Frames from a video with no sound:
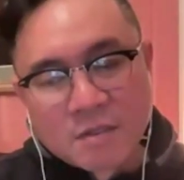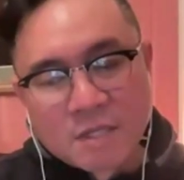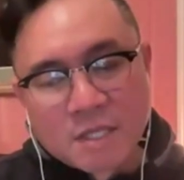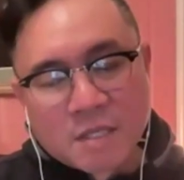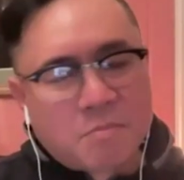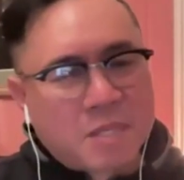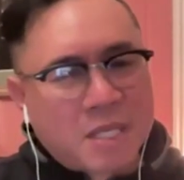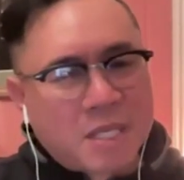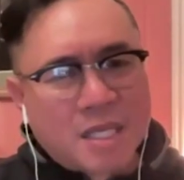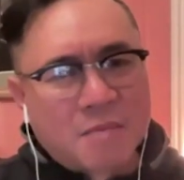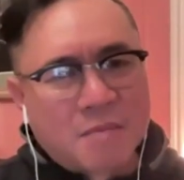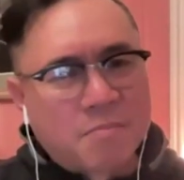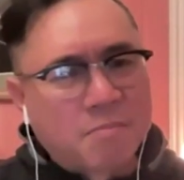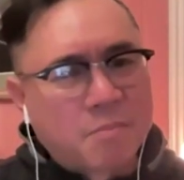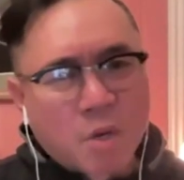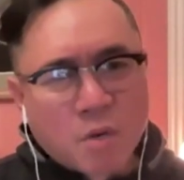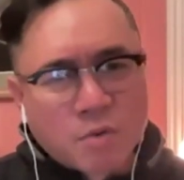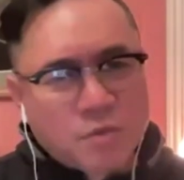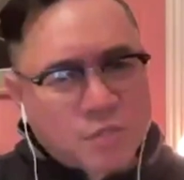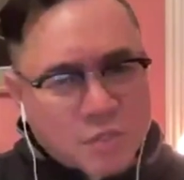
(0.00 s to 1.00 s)
like being a
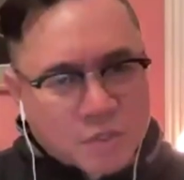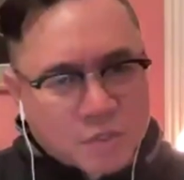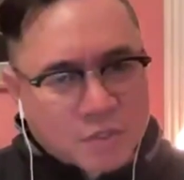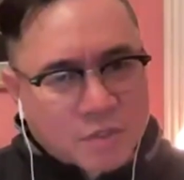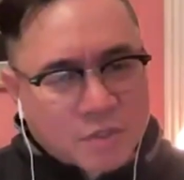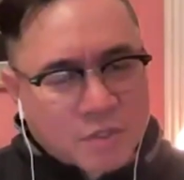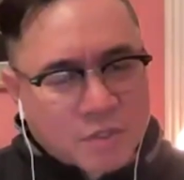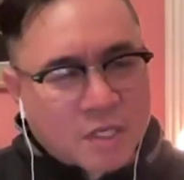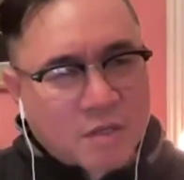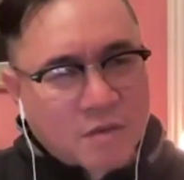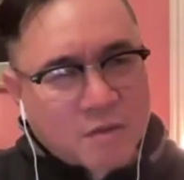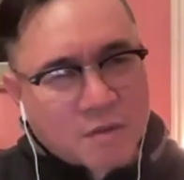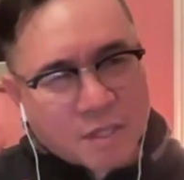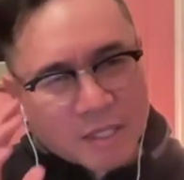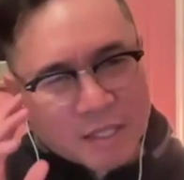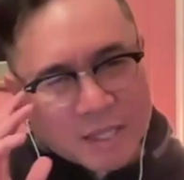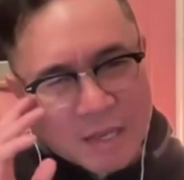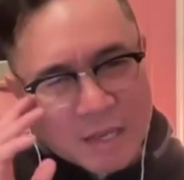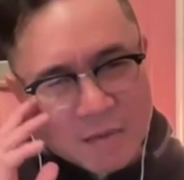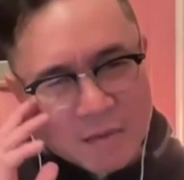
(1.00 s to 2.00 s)
poser, you know,
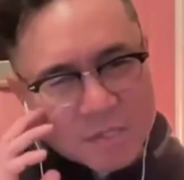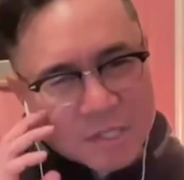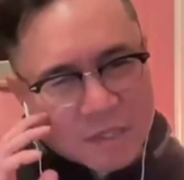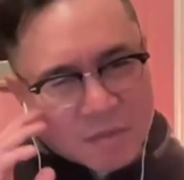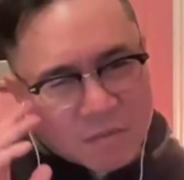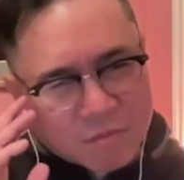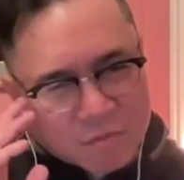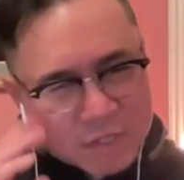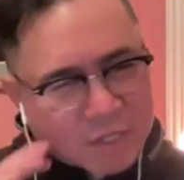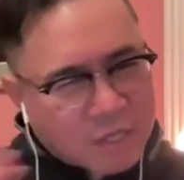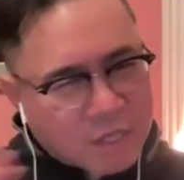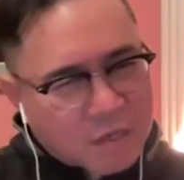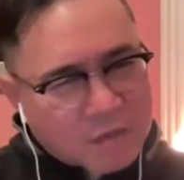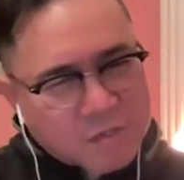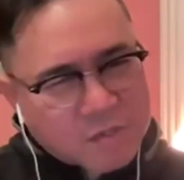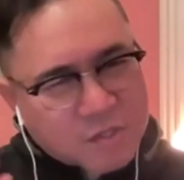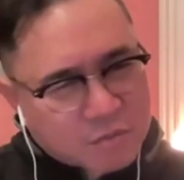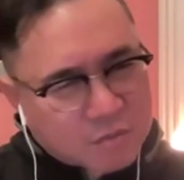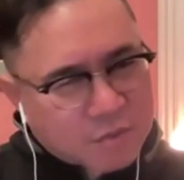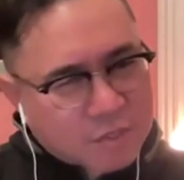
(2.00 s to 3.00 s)
like that was like really
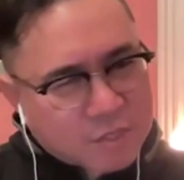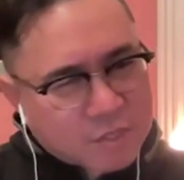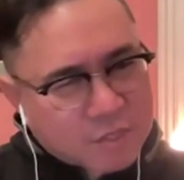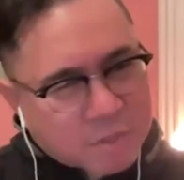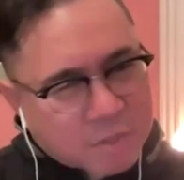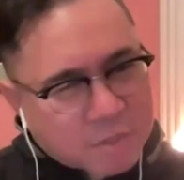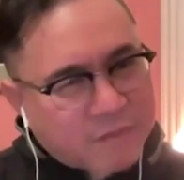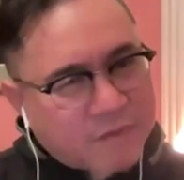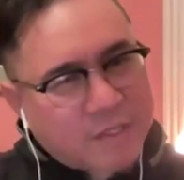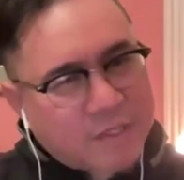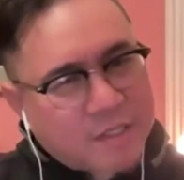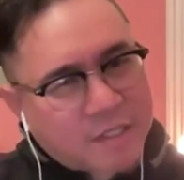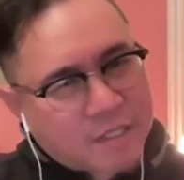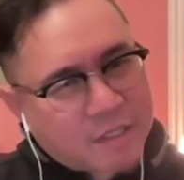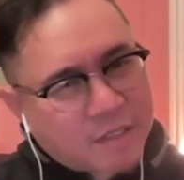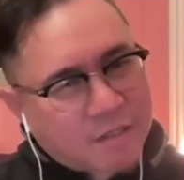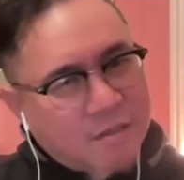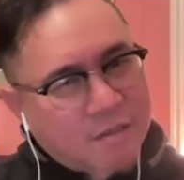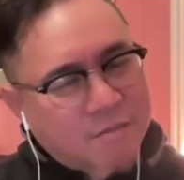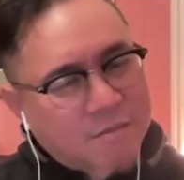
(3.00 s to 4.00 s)
also really prevalent
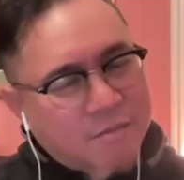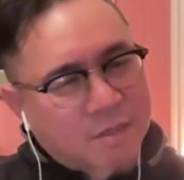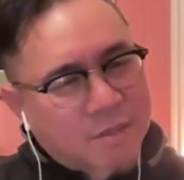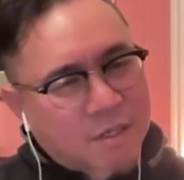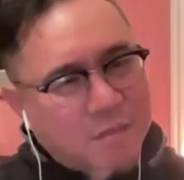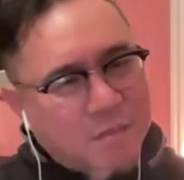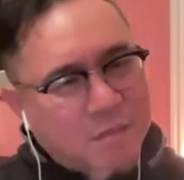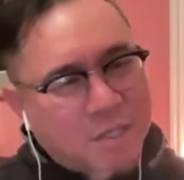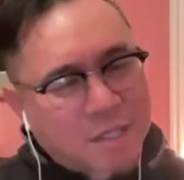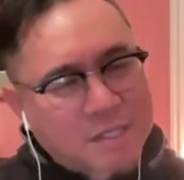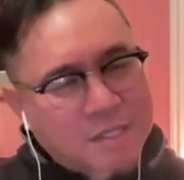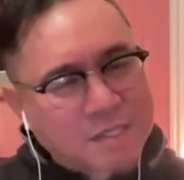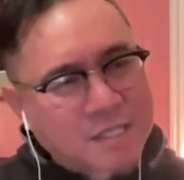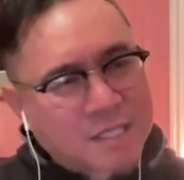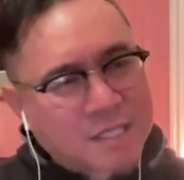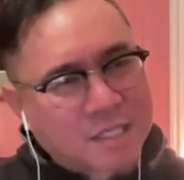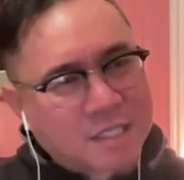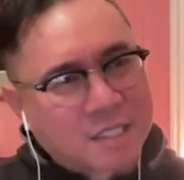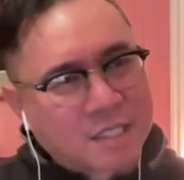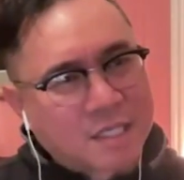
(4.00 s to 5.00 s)
in our our punk
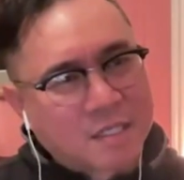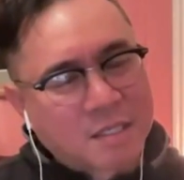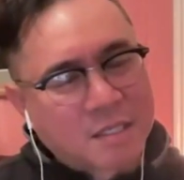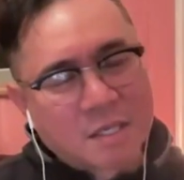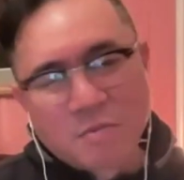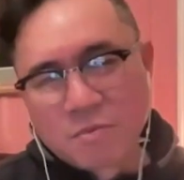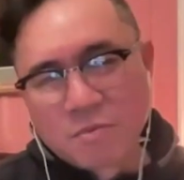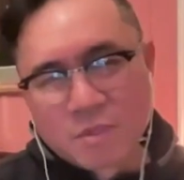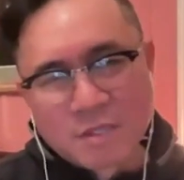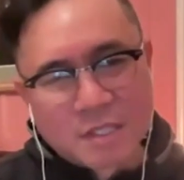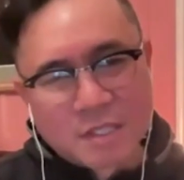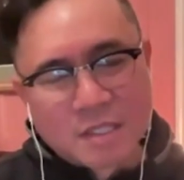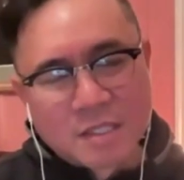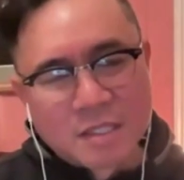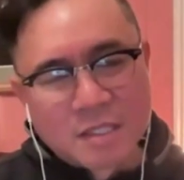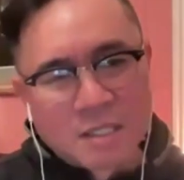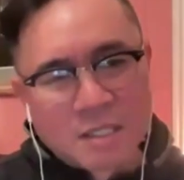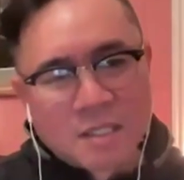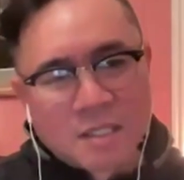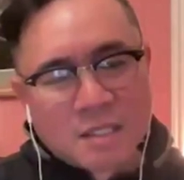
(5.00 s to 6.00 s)
scene. And I, I really